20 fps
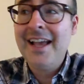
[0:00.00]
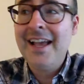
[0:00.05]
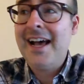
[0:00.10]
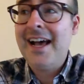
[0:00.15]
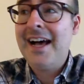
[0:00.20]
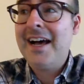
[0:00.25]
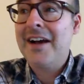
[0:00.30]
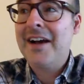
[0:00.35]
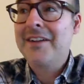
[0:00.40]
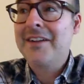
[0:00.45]

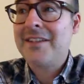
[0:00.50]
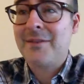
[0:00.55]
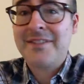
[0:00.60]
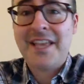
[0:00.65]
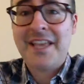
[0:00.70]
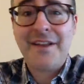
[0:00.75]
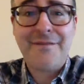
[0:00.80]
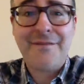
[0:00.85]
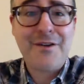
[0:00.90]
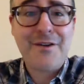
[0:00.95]
because I was
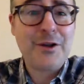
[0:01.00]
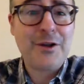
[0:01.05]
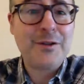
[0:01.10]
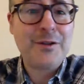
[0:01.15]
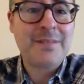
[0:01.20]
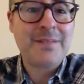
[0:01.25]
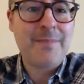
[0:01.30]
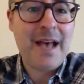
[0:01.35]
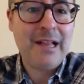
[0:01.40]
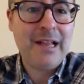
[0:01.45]
not a very good
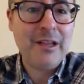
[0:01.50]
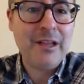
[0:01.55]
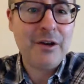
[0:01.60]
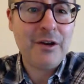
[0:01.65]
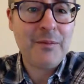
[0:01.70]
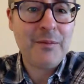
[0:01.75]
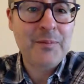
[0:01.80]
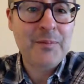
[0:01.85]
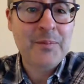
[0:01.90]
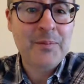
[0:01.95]
speller,